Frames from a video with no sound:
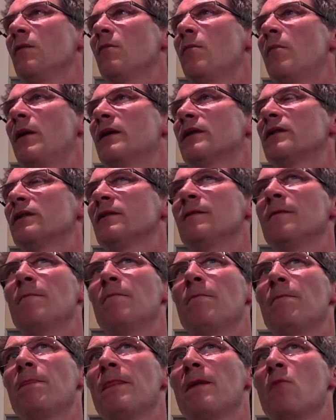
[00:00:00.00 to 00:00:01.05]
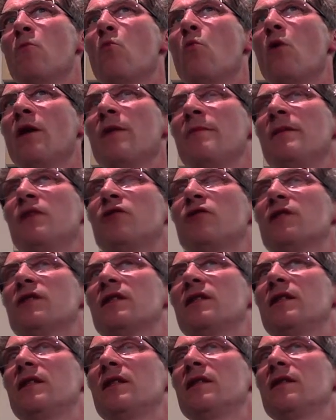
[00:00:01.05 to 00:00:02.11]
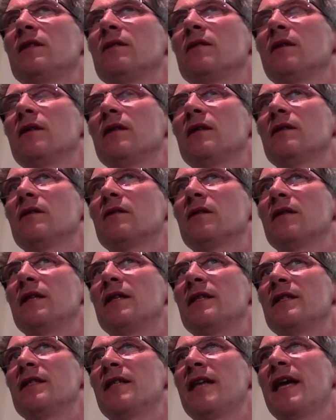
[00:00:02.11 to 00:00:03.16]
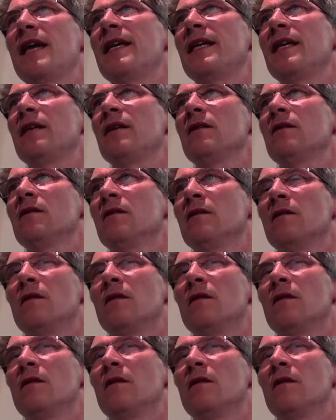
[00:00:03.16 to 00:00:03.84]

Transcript: But what I'm interested in is taking